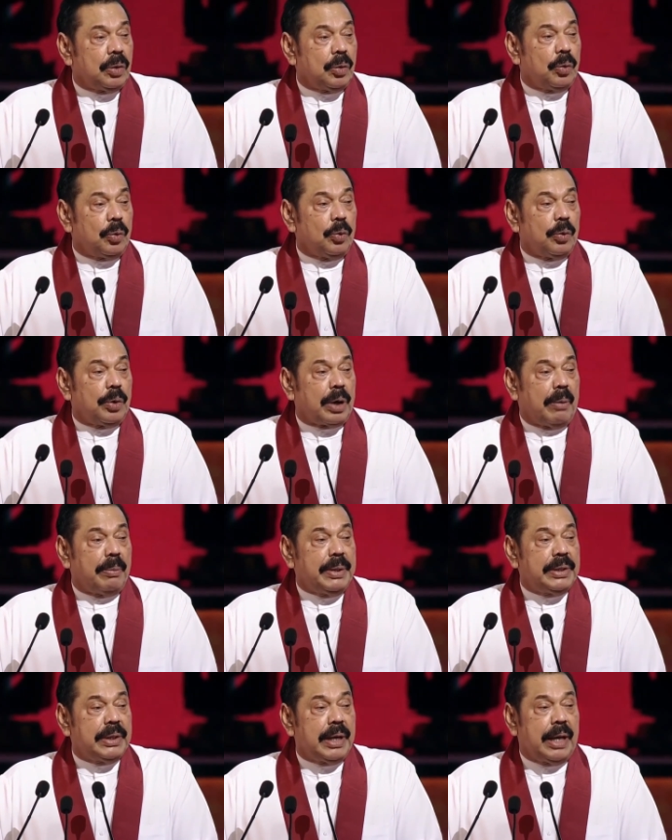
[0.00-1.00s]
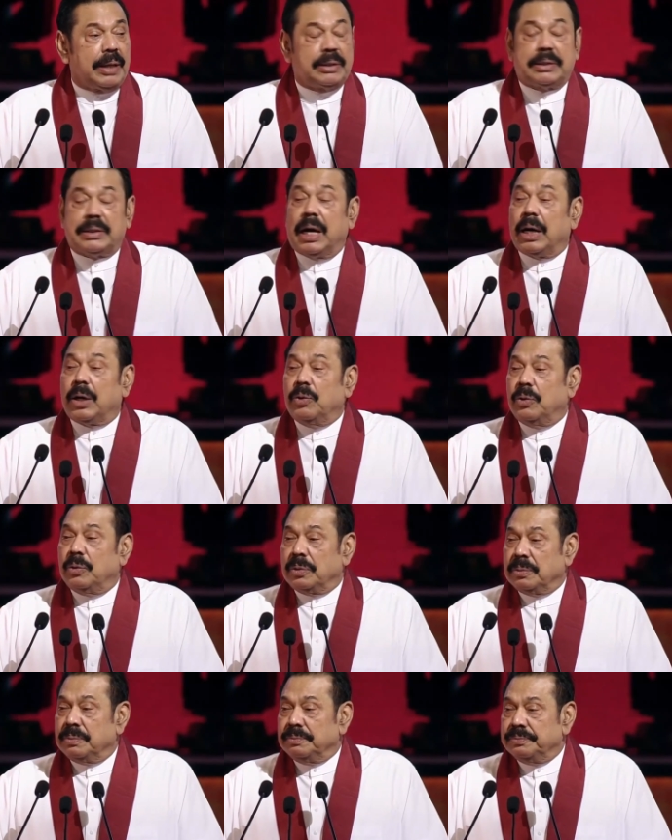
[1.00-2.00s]
Guru Rabindranath
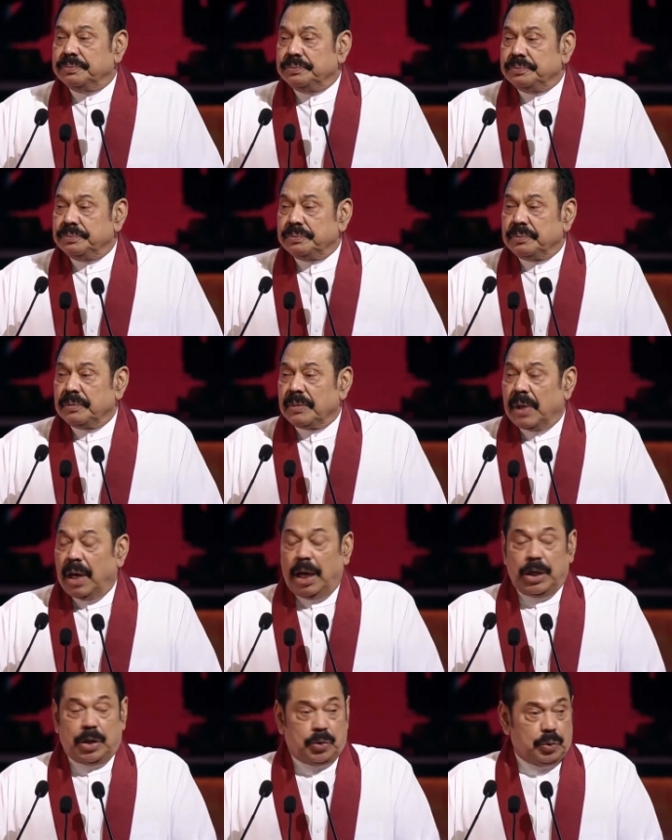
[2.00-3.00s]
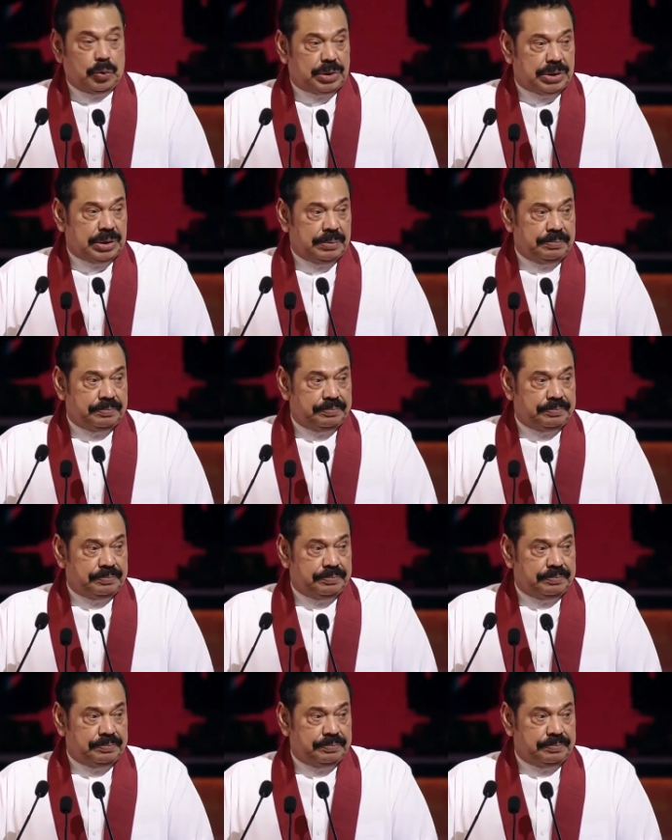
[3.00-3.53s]
Tagore. I quote,